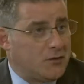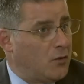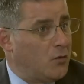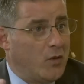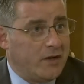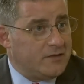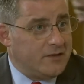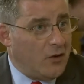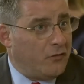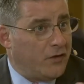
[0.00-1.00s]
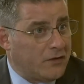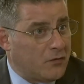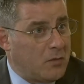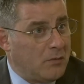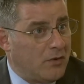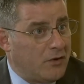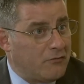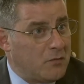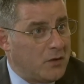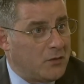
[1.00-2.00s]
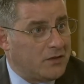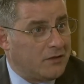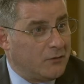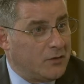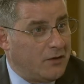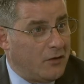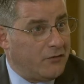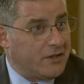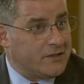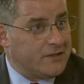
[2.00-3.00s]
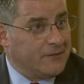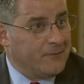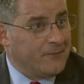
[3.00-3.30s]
so what is Delphix for people who aren't familiar with Delphix?